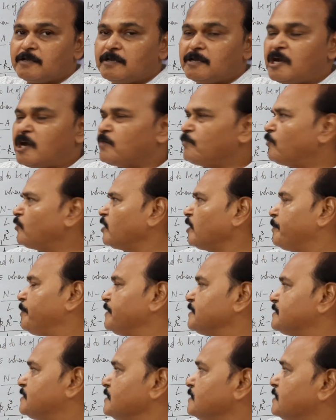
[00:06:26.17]
And what
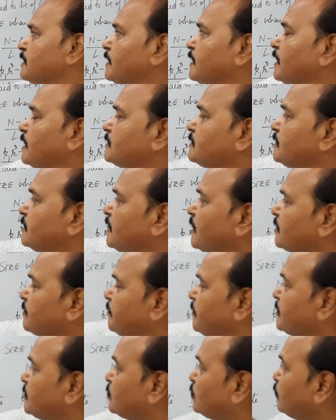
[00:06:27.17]
happens, since the reaction takes
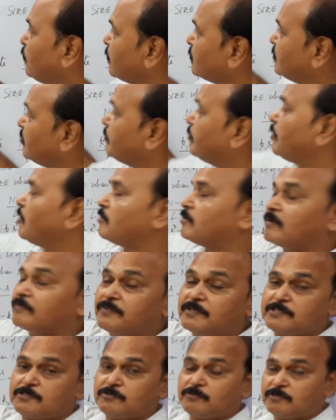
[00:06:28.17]
place throughout the block of
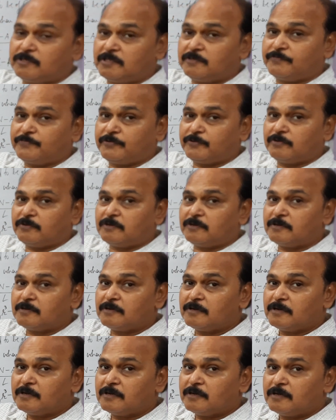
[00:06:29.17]
this uranium fuel,
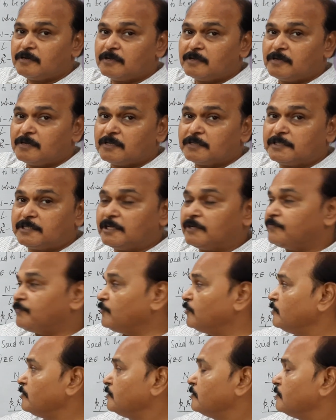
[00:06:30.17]

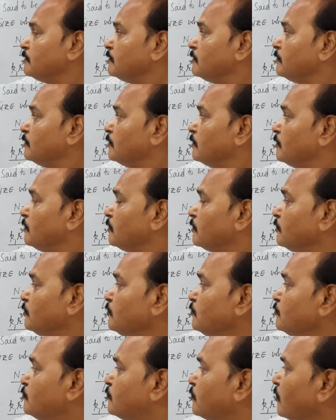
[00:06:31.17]
therefore
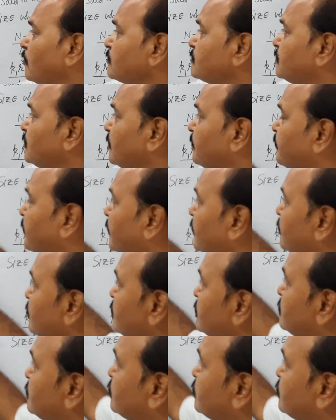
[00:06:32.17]
neutrons are produced